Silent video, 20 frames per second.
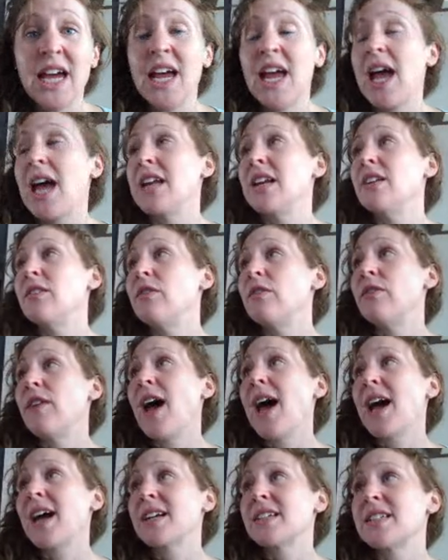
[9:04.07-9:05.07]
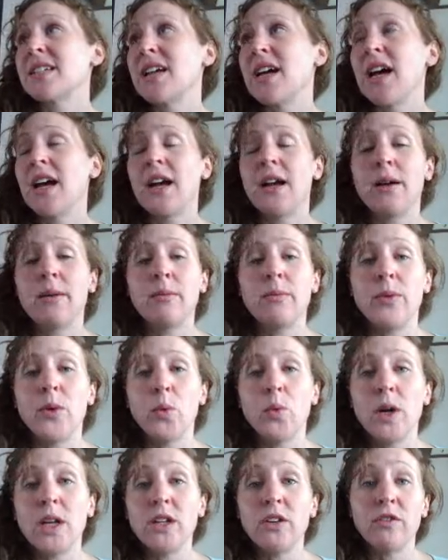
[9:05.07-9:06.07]
And in fact,
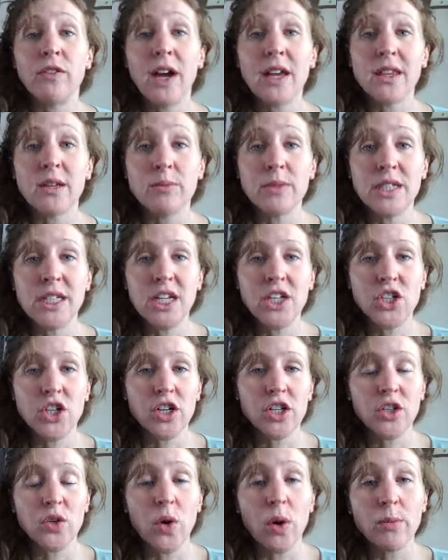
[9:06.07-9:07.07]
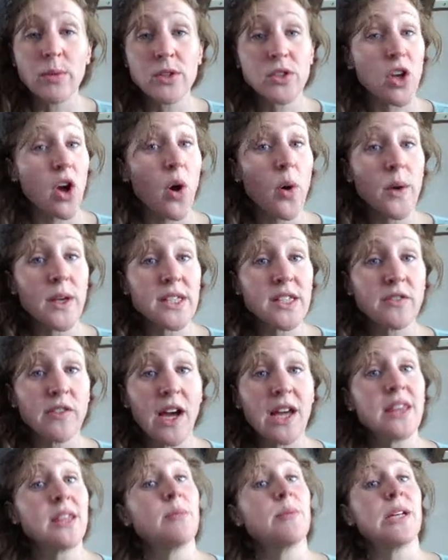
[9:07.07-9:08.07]
when you find them in nature, you almost always
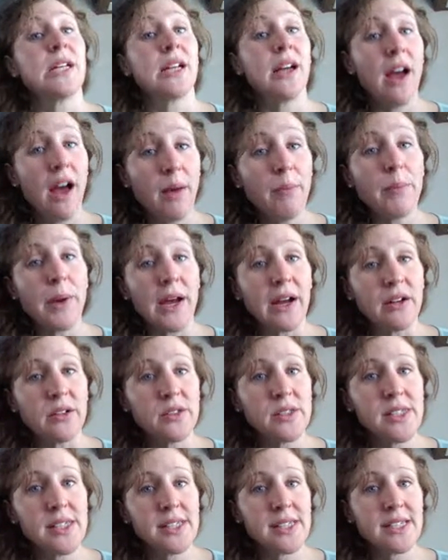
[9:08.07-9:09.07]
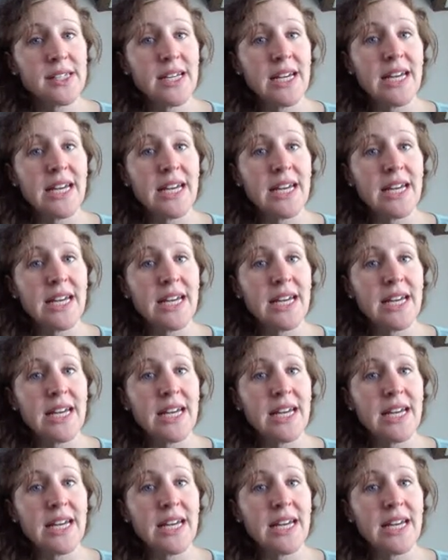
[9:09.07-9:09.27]
find them in compounds,